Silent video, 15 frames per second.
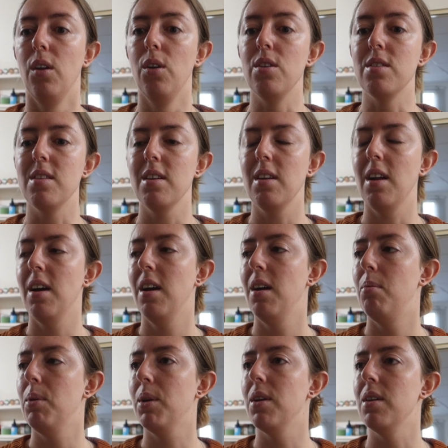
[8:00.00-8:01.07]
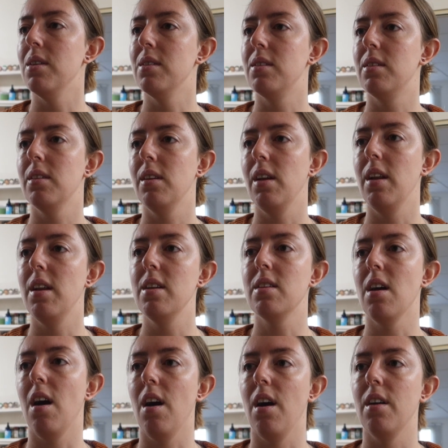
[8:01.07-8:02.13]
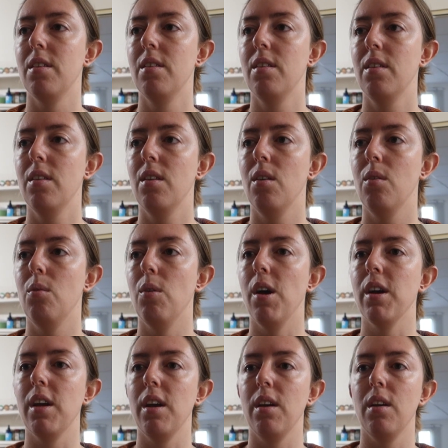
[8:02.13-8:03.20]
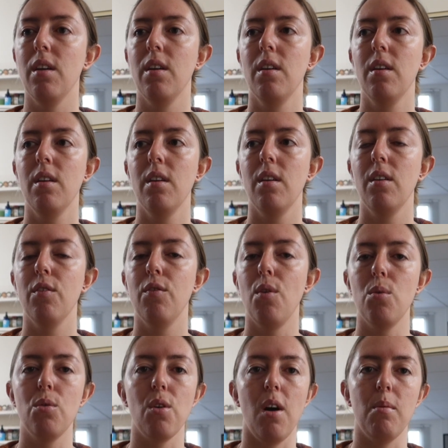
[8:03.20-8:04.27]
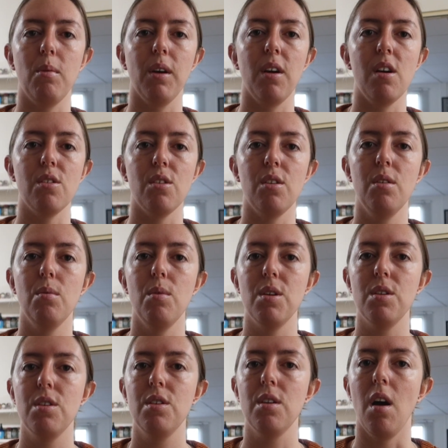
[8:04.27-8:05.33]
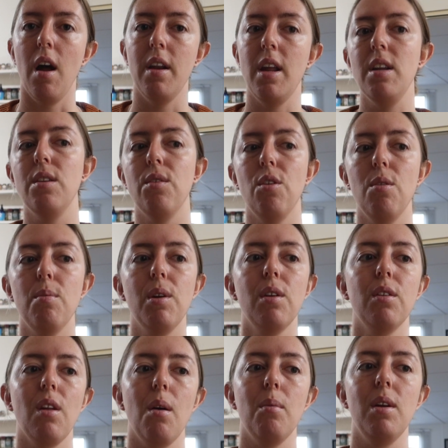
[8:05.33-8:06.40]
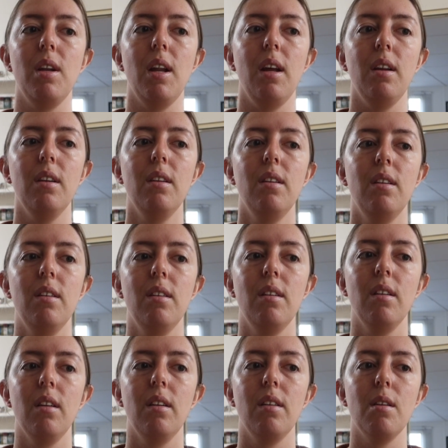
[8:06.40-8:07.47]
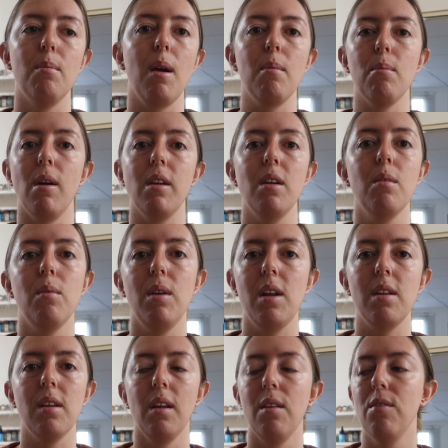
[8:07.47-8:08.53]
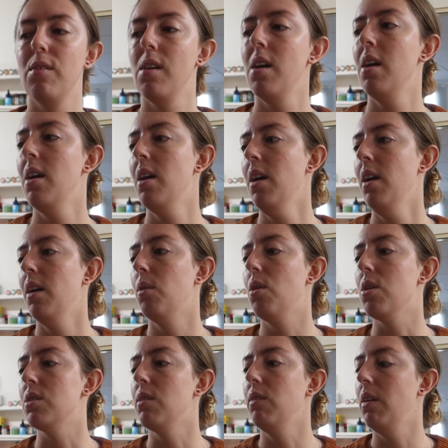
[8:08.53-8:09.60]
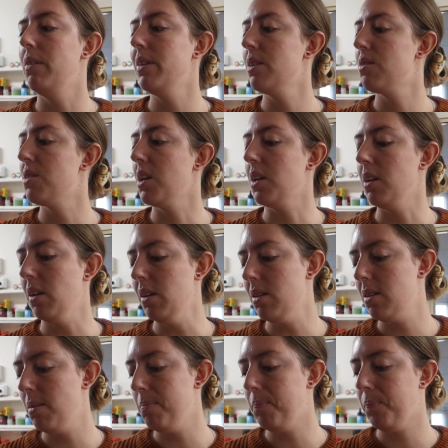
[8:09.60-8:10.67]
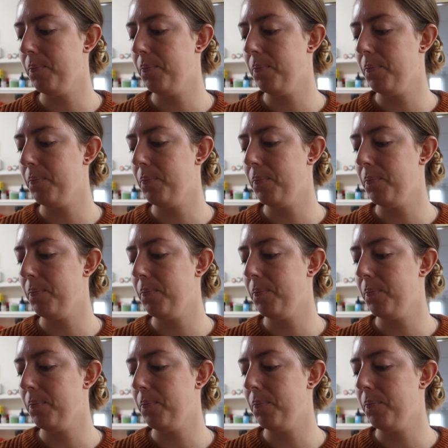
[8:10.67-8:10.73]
lose it, because it is hard working full time like I do, which I need to do because like we need to make money, we need to live. Cost of living is ridiculous.